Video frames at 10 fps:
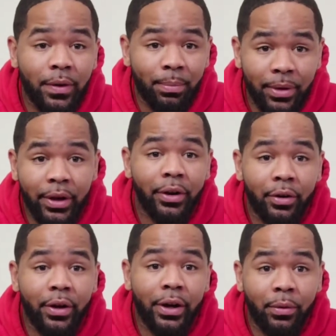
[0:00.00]
I'm planning
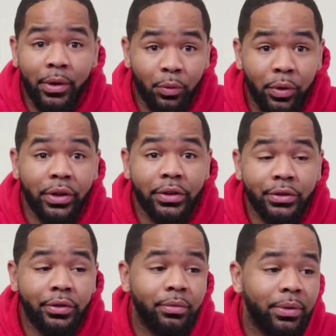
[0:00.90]
on getting one really
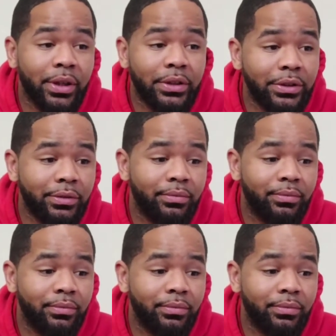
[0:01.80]
soon because it